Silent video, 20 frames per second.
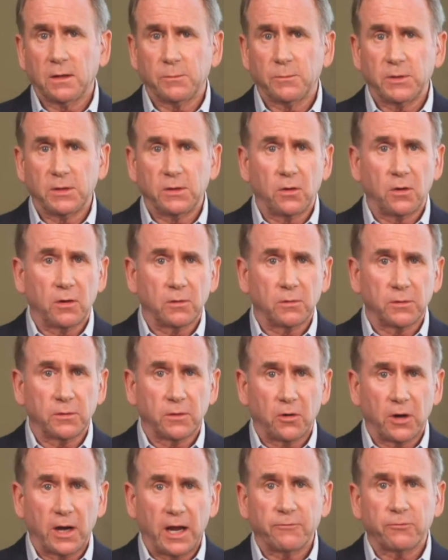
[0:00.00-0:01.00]
I mean, there
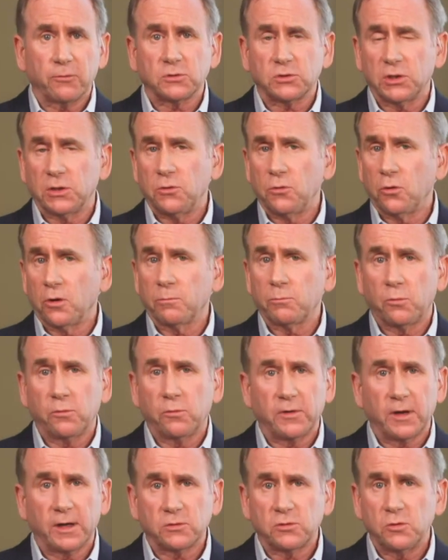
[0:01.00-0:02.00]
are efforts in Europe.
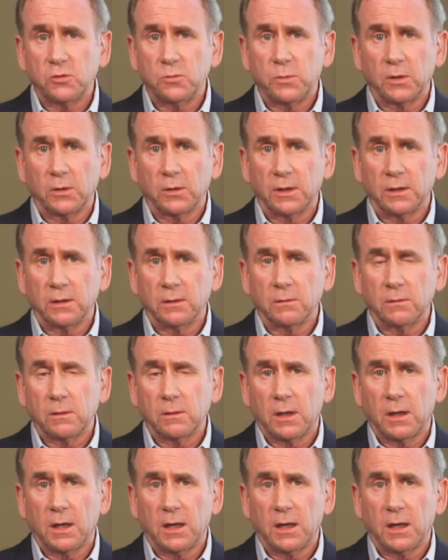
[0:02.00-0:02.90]
We've got $2 billion